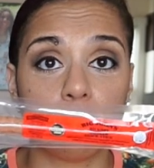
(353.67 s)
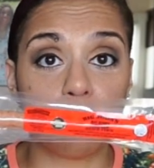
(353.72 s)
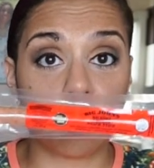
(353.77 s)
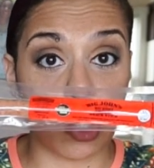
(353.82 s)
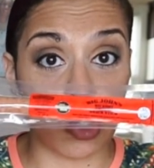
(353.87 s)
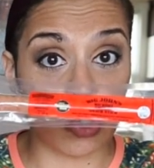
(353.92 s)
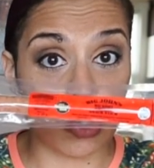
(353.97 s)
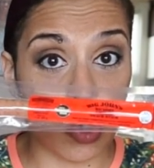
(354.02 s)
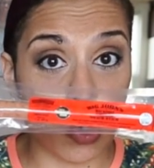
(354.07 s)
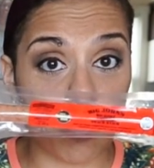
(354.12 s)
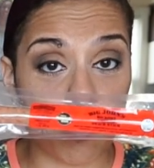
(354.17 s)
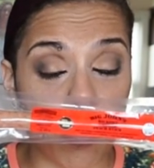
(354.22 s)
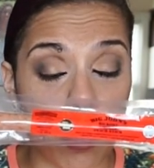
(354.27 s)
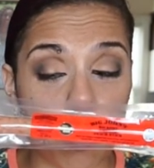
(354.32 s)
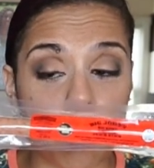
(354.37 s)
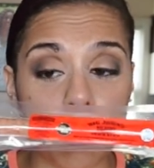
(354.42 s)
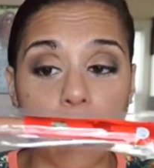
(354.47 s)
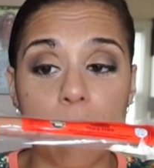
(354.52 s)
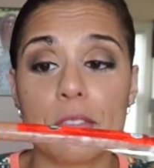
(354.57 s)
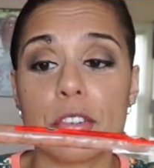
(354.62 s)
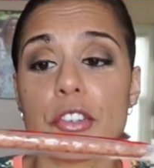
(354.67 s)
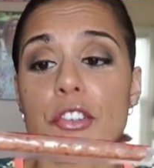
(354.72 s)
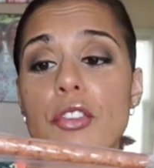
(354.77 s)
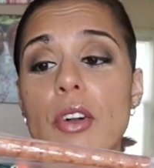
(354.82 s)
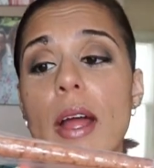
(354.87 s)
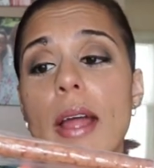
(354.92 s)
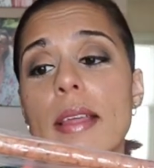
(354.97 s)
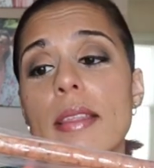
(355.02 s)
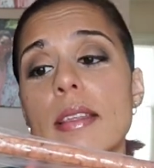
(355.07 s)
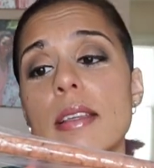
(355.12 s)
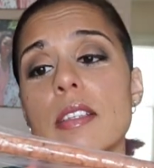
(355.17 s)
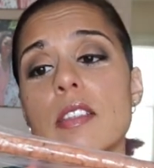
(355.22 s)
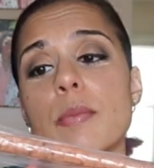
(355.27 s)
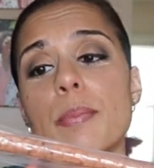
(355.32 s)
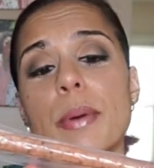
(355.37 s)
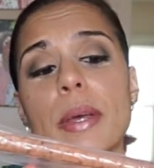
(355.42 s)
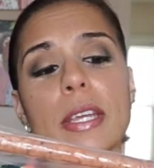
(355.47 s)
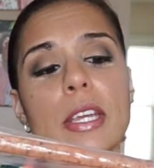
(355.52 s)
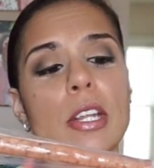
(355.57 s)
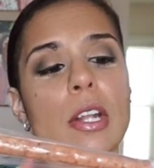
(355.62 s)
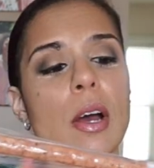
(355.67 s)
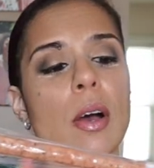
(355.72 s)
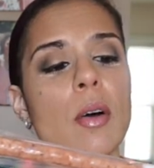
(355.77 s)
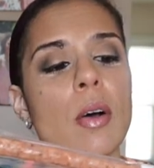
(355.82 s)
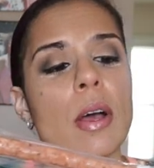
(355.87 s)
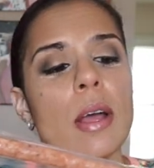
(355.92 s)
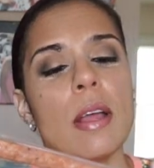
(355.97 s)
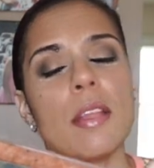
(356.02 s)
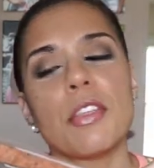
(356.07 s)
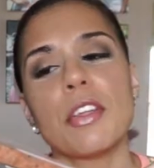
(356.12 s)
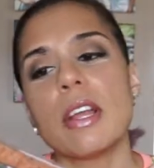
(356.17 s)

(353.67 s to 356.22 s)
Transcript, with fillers: Don't know if I would ever try this, but you know,